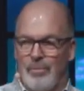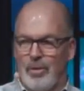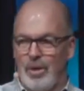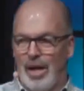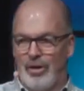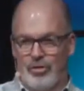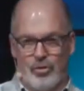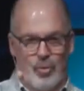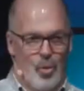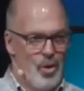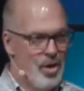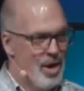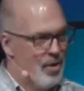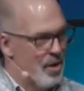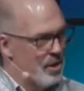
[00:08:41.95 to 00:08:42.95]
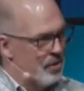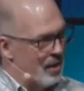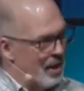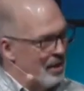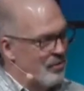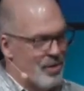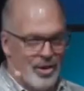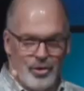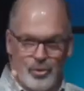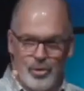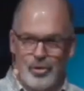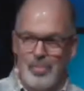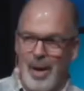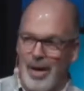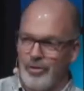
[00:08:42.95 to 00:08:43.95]
extraordinary things as a
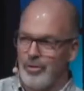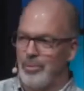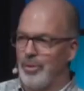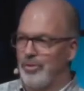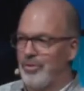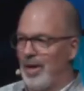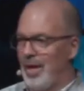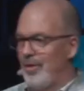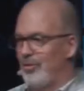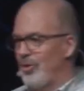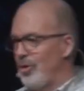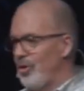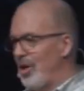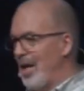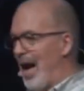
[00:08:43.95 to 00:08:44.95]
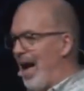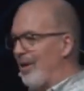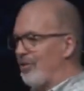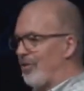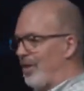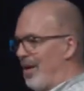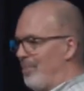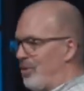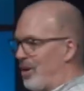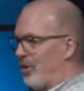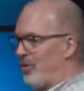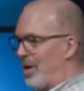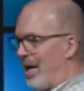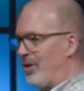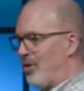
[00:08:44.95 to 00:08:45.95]
responsible son. So she asks him, she
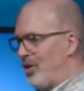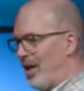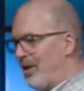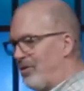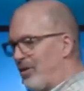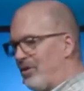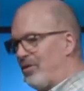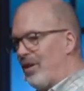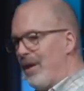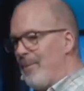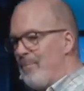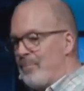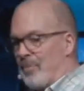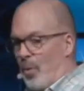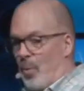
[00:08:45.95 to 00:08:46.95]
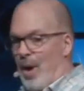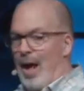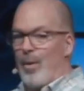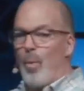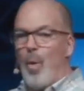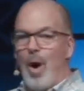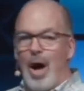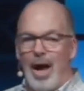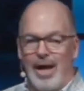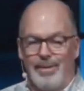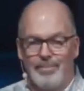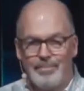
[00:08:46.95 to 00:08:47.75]
goes, "Hey, Jesus, we're out of wine.